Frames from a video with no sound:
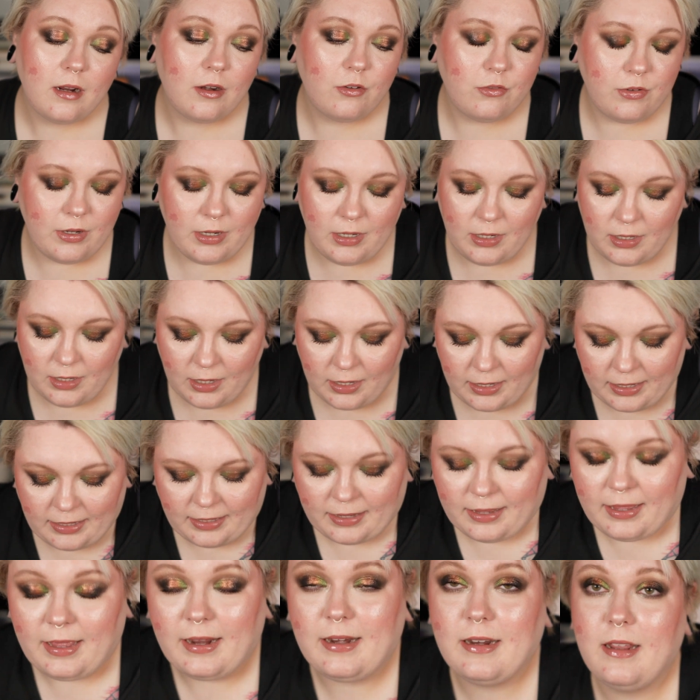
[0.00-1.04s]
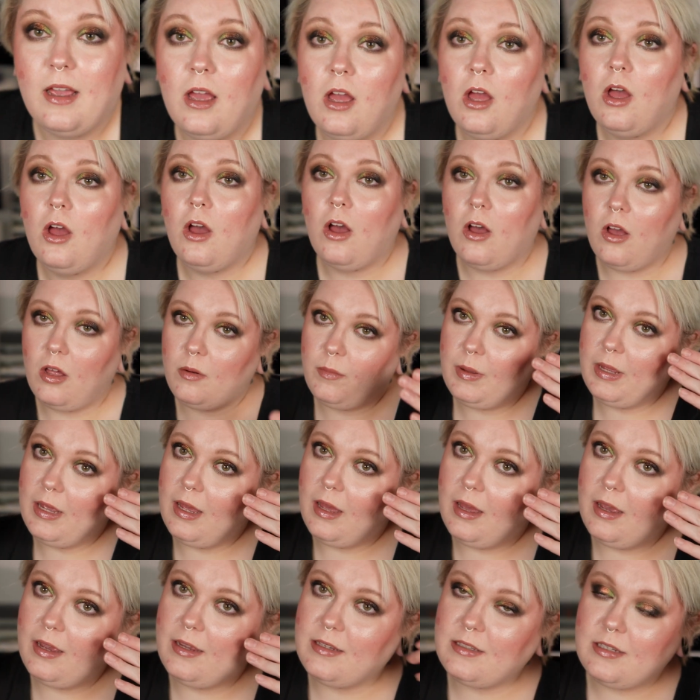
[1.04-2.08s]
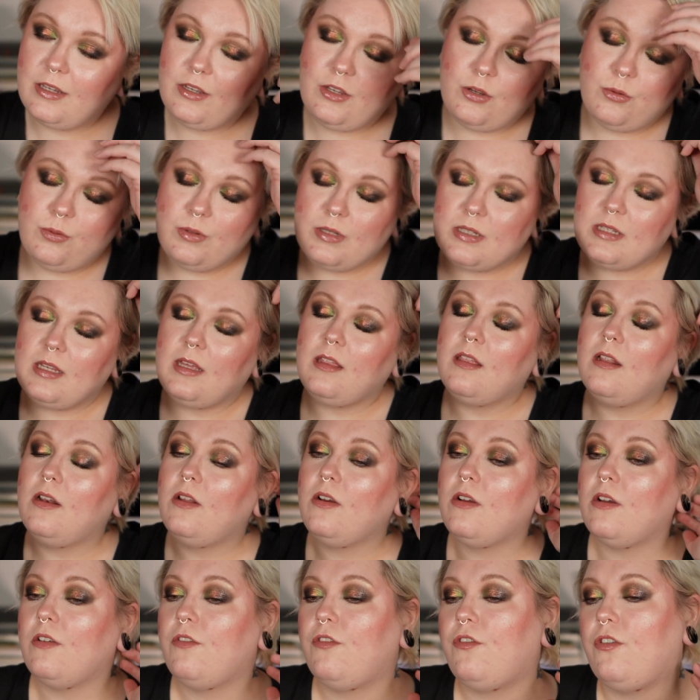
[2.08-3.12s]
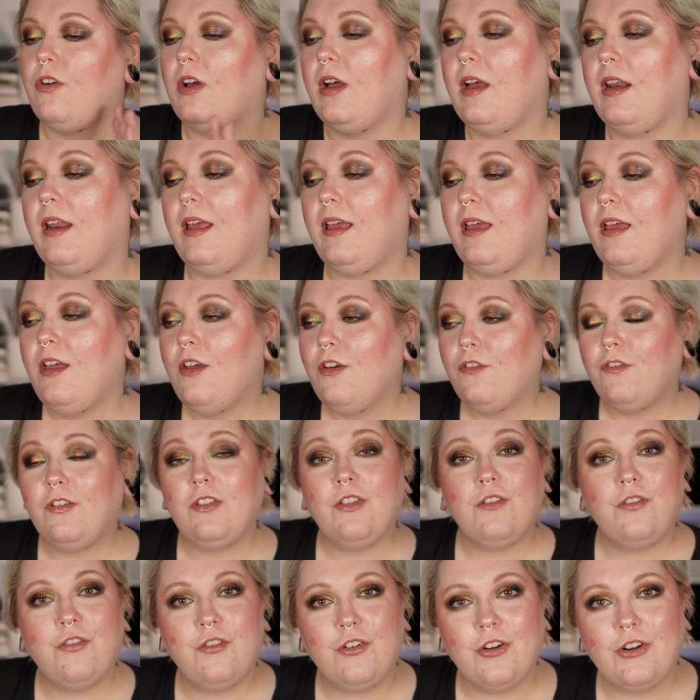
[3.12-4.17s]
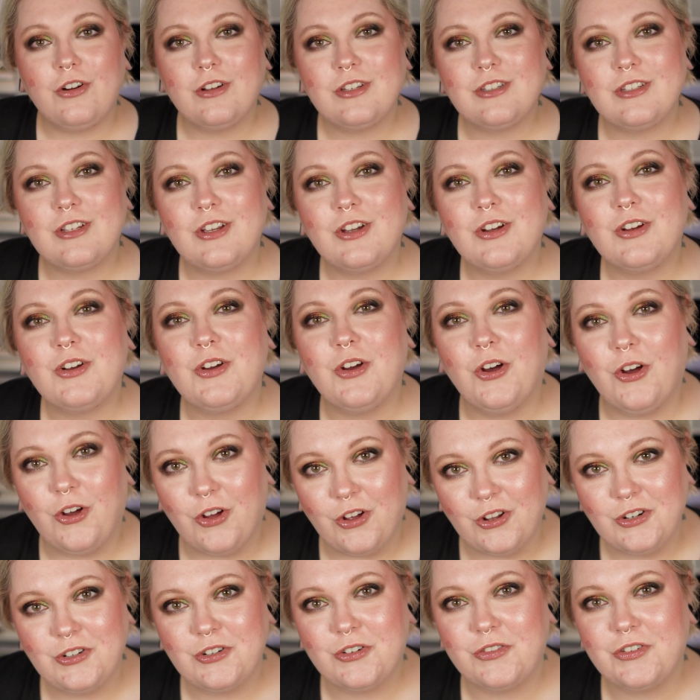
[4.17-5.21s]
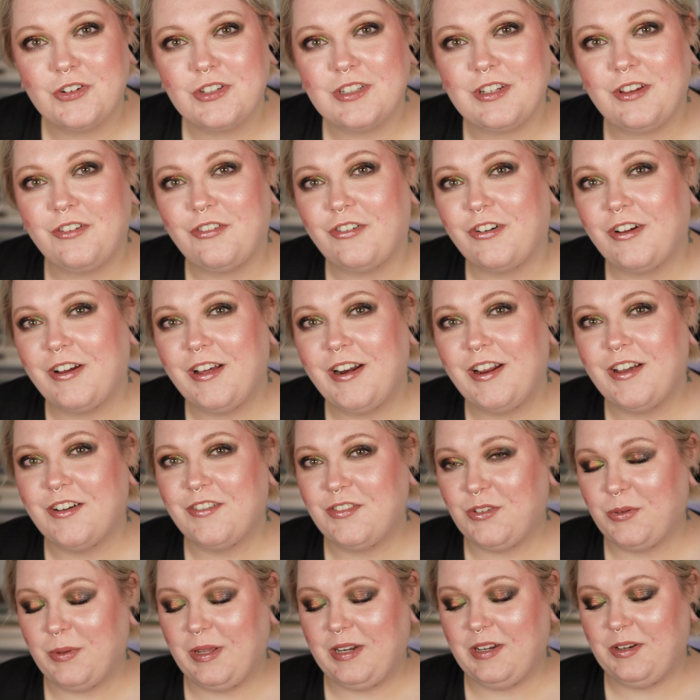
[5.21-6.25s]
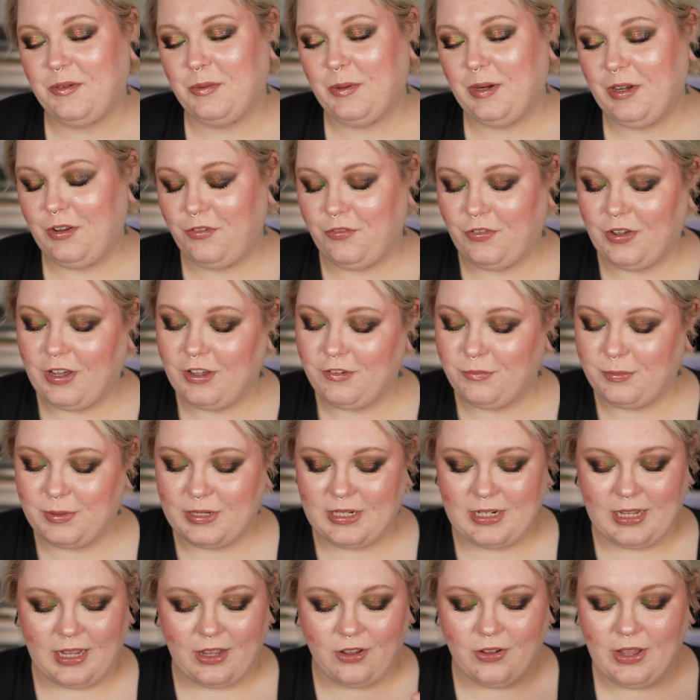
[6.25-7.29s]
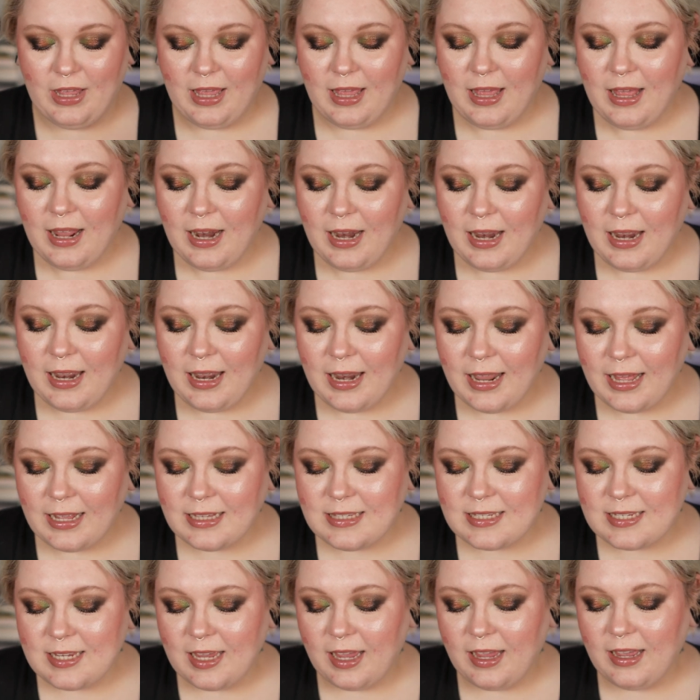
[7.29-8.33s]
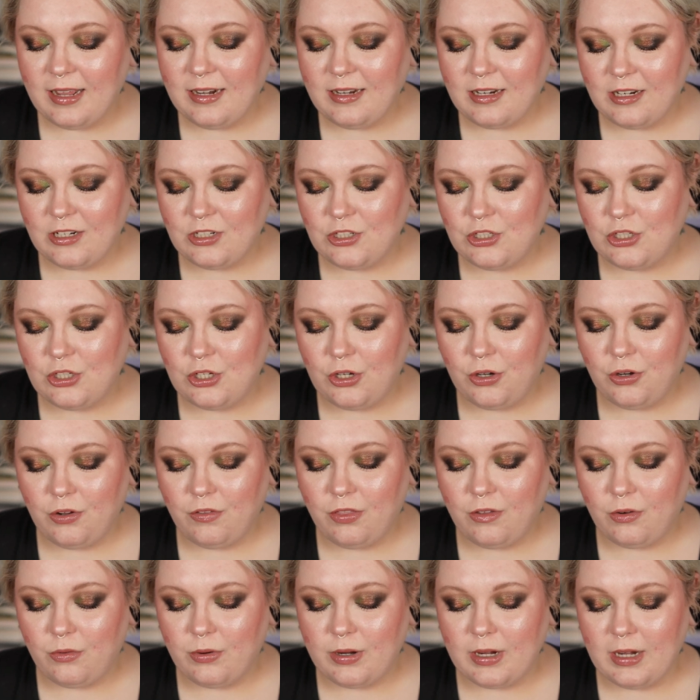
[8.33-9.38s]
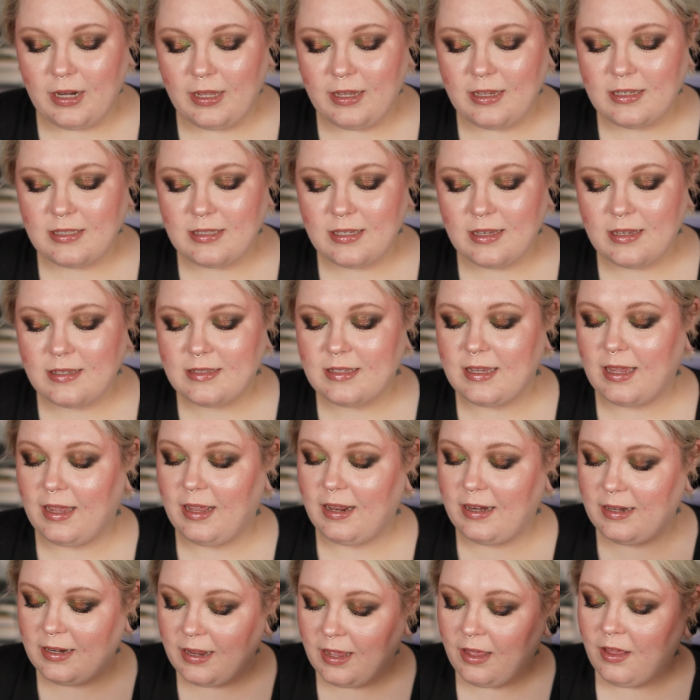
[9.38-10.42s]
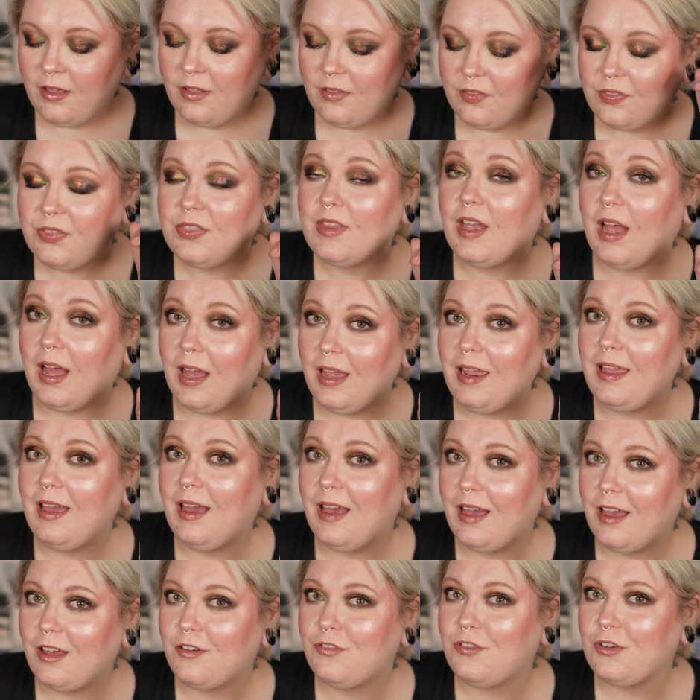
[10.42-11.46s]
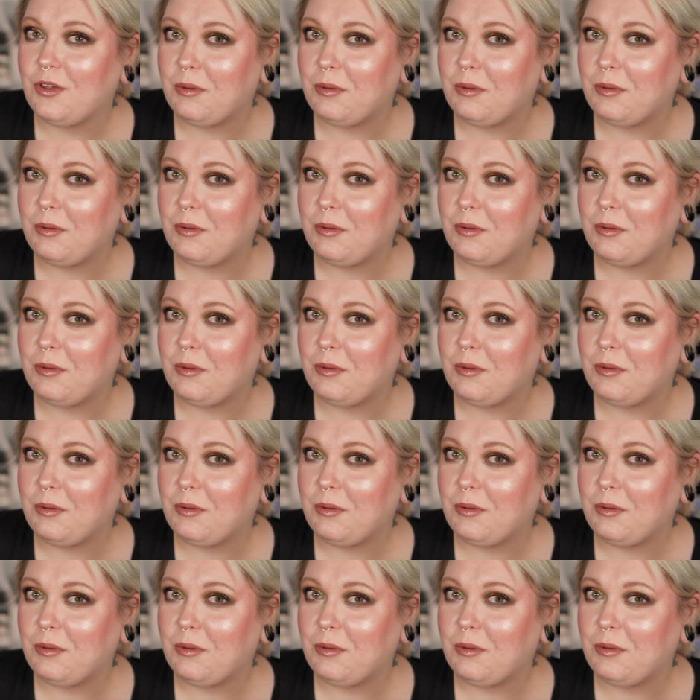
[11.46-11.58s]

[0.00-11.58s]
I really like. And on my eyes, you will see the look on Friday for the first Controversy Friday of 2025. But now let's head into the releases, and I have